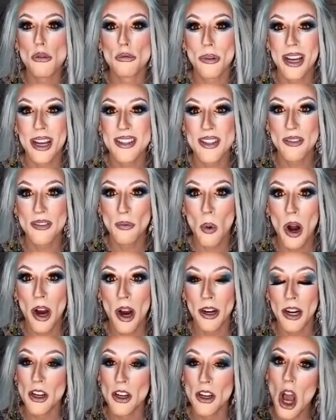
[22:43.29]
reservoir
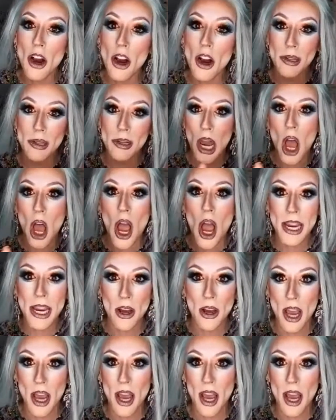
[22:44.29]
and not rely on